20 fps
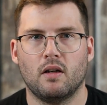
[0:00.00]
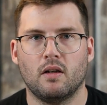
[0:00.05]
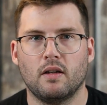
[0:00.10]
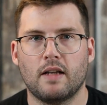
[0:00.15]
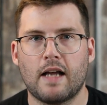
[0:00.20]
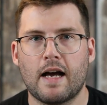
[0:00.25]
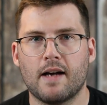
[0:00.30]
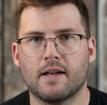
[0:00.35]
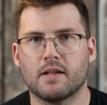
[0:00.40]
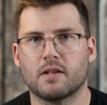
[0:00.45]

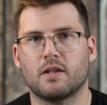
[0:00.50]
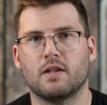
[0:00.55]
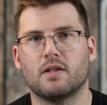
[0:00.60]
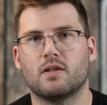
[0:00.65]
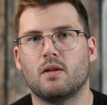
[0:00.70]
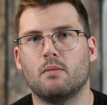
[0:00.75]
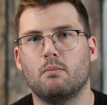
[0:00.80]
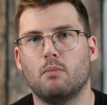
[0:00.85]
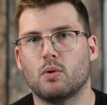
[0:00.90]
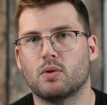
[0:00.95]
Last
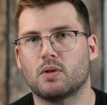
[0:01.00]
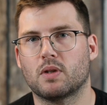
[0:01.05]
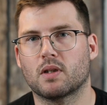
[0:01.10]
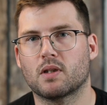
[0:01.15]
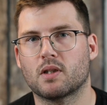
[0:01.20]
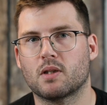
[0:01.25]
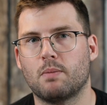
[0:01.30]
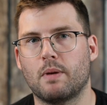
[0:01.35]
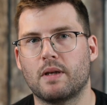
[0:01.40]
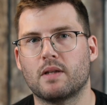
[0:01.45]
is the most
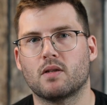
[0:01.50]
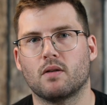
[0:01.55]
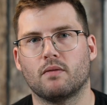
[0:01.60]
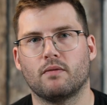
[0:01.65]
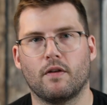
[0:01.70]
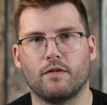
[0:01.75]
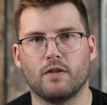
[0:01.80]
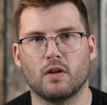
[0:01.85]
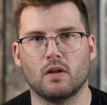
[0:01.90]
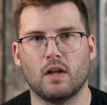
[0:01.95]

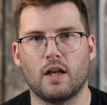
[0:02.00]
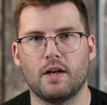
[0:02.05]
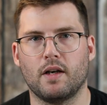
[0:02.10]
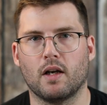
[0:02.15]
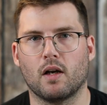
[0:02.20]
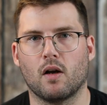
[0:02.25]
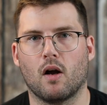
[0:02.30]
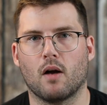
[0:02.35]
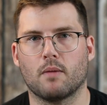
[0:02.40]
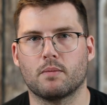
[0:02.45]
expensive of your
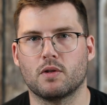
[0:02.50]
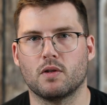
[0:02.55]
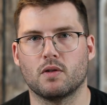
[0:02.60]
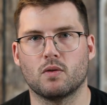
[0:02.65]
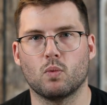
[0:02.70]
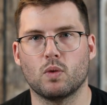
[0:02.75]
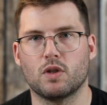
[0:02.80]
lending options,